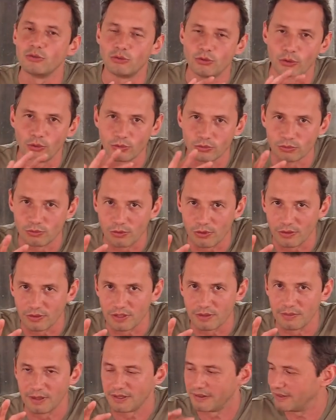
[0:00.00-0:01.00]
Don't
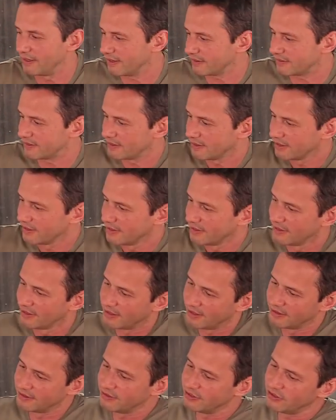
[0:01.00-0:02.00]
worry about that.
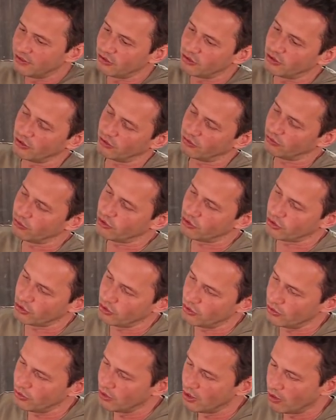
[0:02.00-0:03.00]
And this is just to show
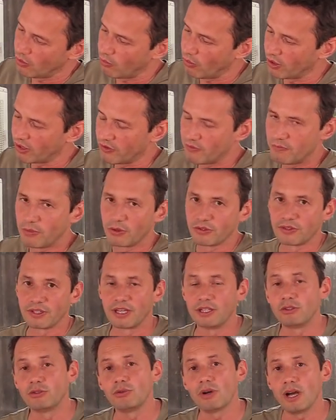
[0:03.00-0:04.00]
you what I've bought. Now,
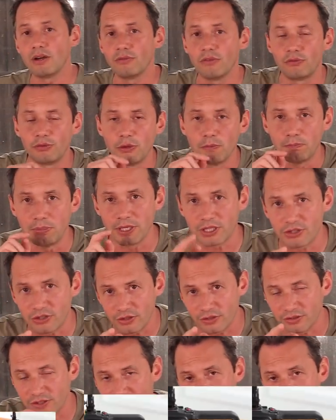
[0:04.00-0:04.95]
I do have a few pictures